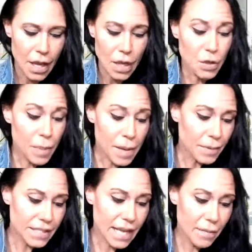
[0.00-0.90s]
So people
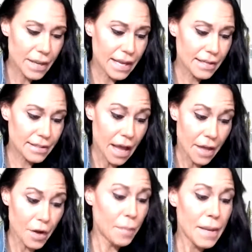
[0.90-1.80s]
say it because
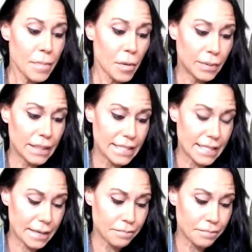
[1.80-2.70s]
they're people
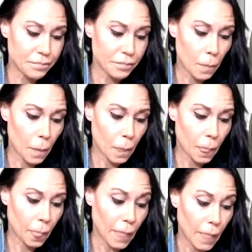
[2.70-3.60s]
pleasing.
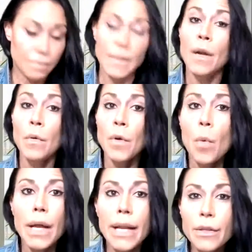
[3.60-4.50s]
They don't know
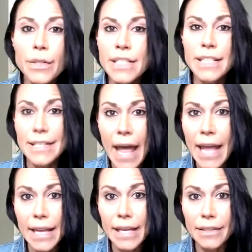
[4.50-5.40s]
what else to
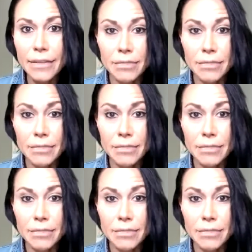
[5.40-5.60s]
say.